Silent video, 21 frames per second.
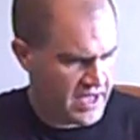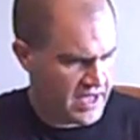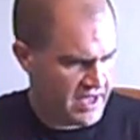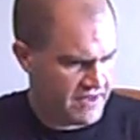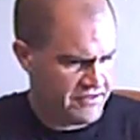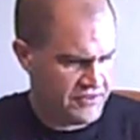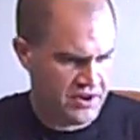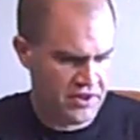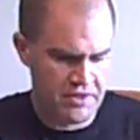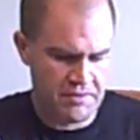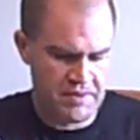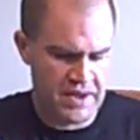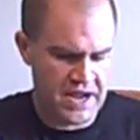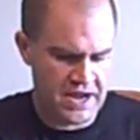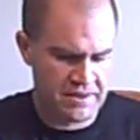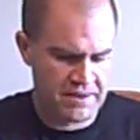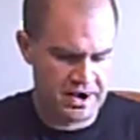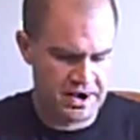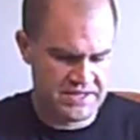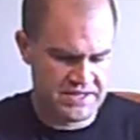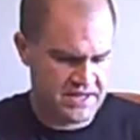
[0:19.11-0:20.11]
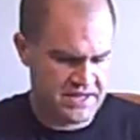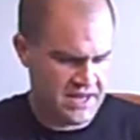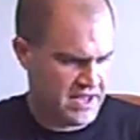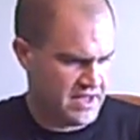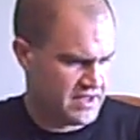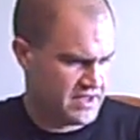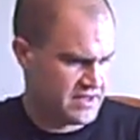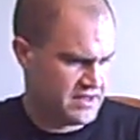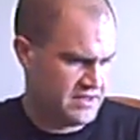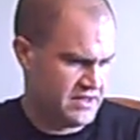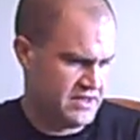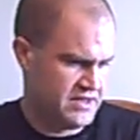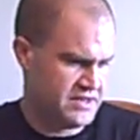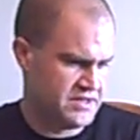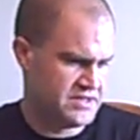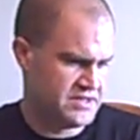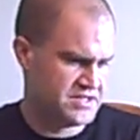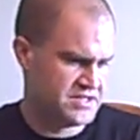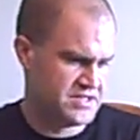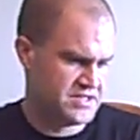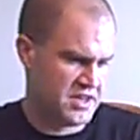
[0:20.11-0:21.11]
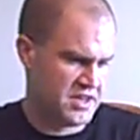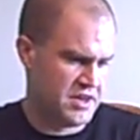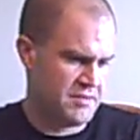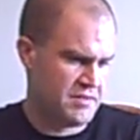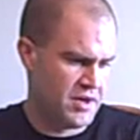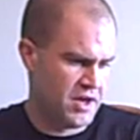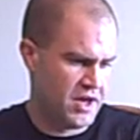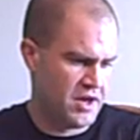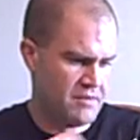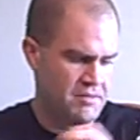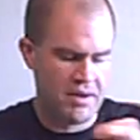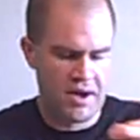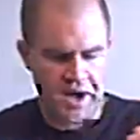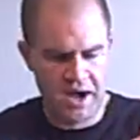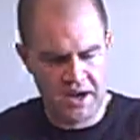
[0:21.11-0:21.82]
I have here on the back of my tank is some um,